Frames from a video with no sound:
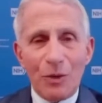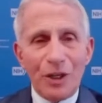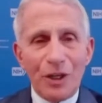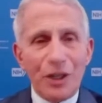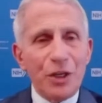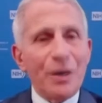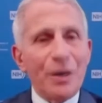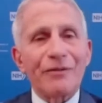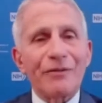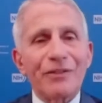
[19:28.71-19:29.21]
when
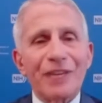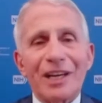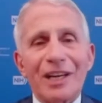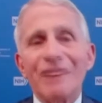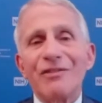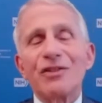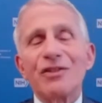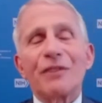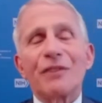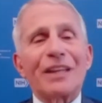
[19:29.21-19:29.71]
you have
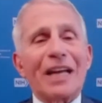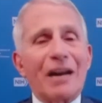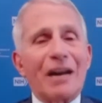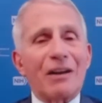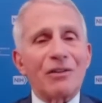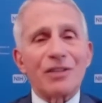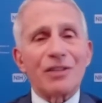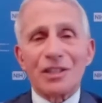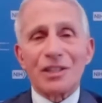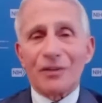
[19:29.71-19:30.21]
tens of
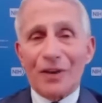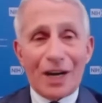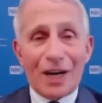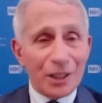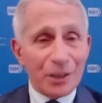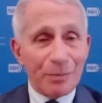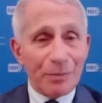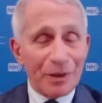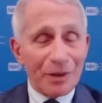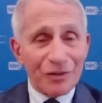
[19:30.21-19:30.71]
thousands of
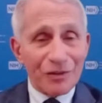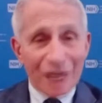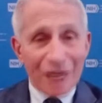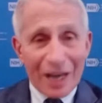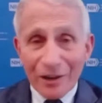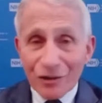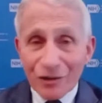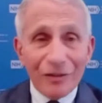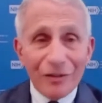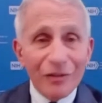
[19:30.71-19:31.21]

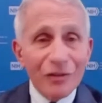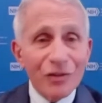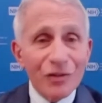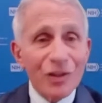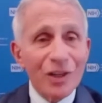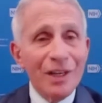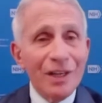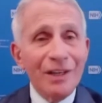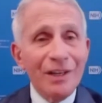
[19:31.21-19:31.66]
hospitalizations